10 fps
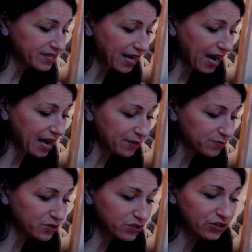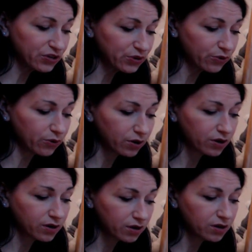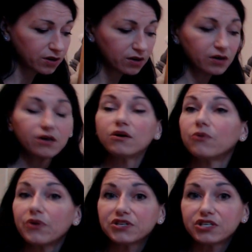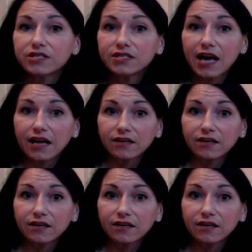times 2, which is 10.